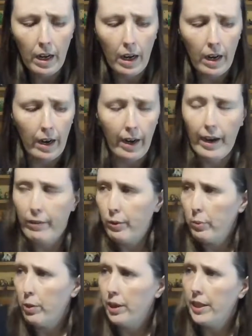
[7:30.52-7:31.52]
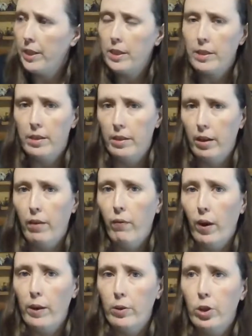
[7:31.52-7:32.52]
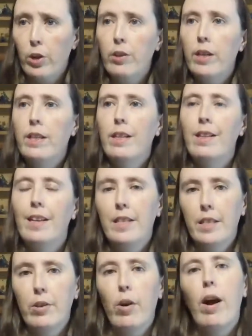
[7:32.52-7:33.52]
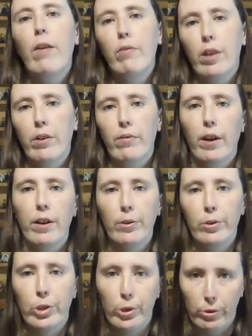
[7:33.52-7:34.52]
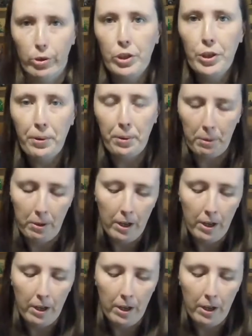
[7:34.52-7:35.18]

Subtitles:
everyone gets a final turn, and then they still have their final turn too.